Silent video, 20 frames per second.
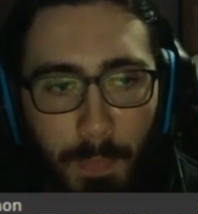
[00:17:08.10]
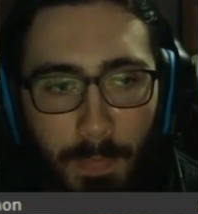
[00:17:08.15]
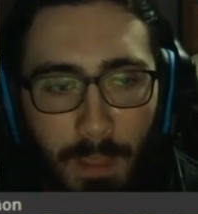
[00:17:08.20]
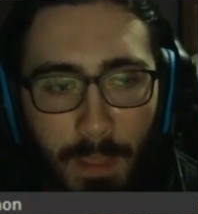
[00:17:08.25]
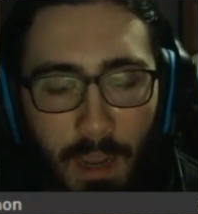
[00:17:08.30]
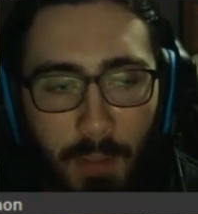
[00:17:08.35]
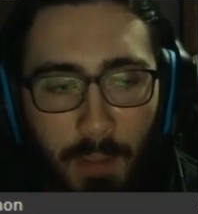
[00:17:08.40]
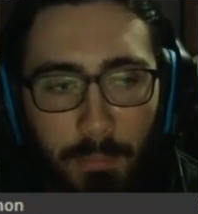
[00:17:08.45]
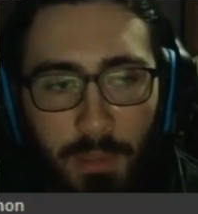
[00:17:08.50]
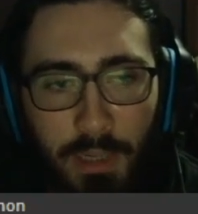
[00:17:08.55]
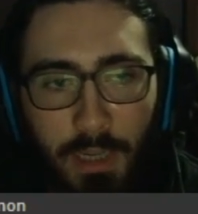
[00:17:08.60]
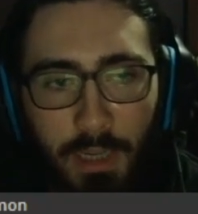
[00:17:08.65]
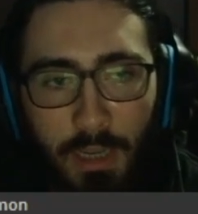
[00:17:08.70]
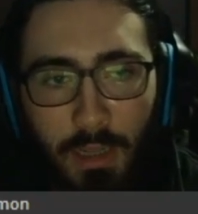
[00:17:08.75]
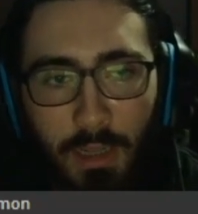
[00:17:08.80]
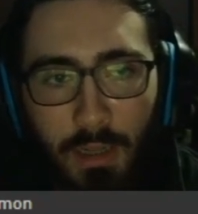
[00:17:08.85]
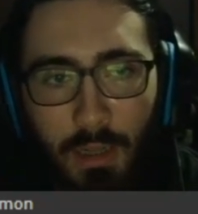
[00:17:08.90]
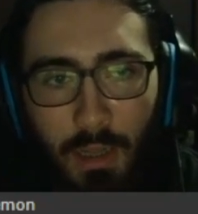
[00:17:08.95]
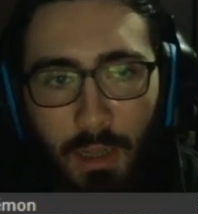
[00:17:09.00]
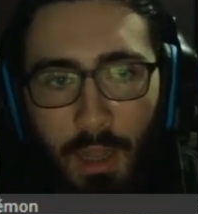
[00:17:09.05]
I'm
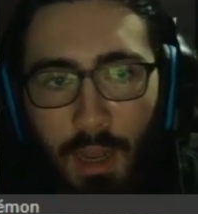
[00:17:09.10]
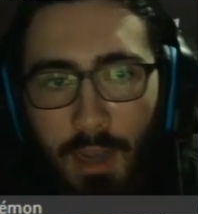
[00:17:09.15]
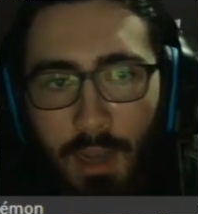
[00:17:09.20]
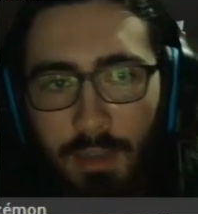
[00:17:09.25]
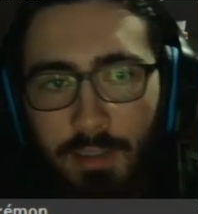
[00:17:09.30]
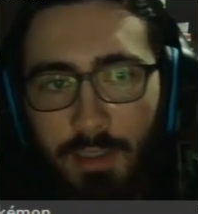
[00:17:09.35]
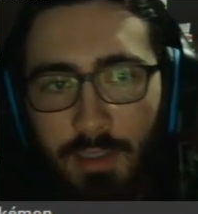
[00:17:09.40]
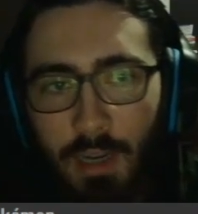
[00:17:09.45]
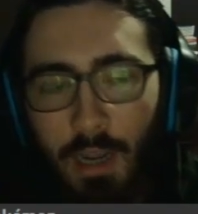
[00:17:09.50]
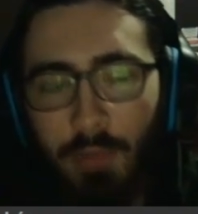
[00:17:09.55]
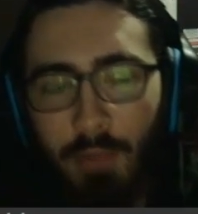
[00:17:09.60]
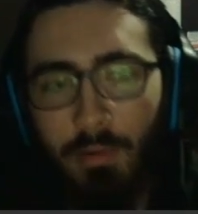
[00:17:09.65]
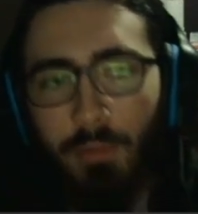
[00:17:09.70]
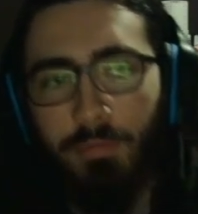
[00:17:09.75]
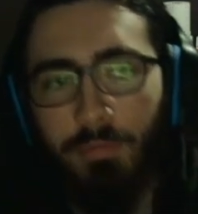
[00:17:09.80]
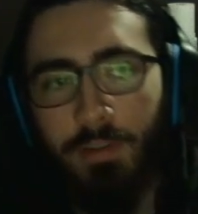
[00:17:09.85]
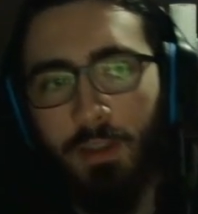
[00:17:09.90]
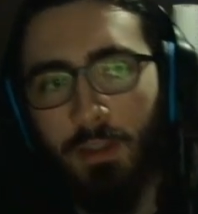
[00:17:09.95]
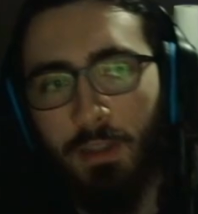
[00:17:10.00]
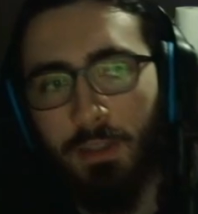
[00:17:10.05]
leading Glass. I have a
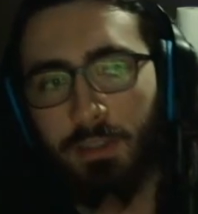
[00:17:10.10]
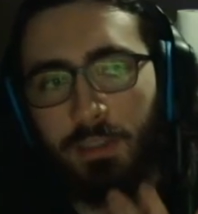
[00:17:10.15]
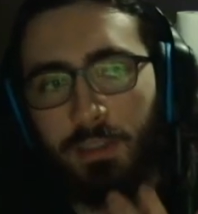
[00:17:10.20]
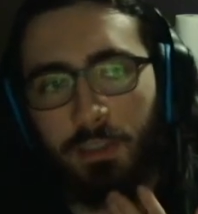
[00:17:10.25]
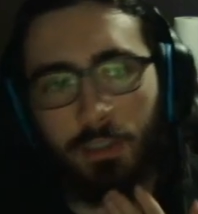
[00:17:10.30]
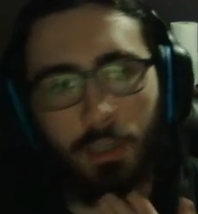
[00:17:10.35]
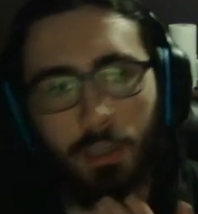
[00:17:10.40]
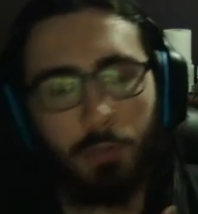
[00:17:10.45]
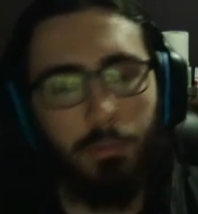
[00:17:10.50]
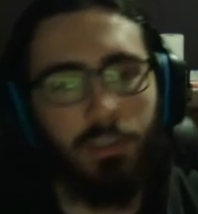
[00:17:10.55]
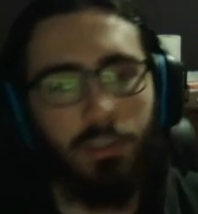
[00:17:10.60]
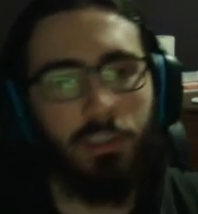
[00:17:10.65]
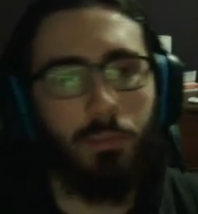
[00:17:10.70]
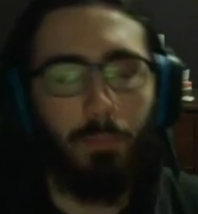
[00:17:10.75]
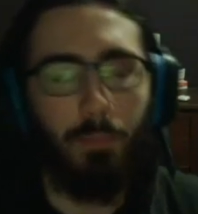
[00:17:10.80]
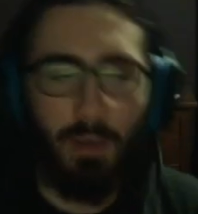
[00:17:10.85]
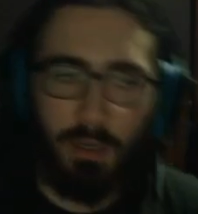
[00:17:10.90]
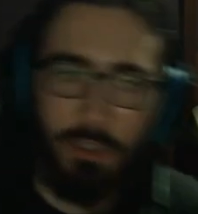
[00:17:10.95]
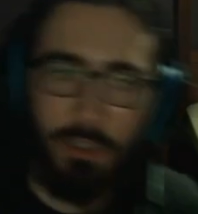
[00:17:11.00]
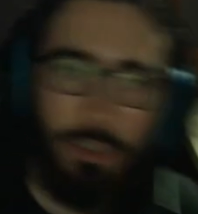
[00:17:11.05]
feeling this is going to be
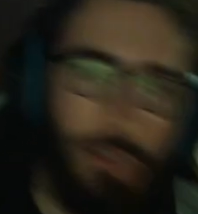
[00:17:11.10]
Specs